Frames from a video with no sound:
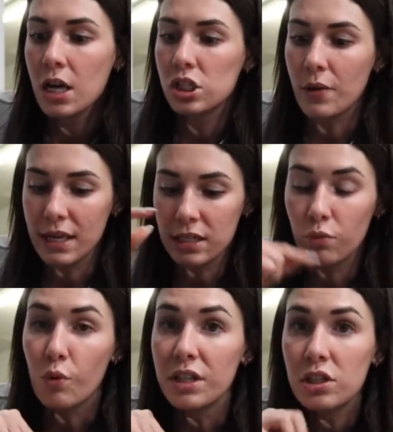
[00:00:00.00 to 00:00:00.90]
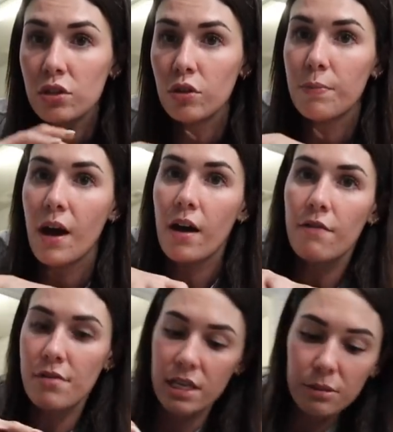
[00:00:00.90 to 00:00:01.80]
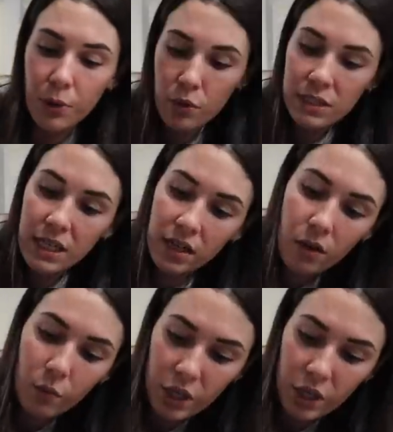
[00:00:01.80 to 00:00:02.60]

So I did one scoop of this protein,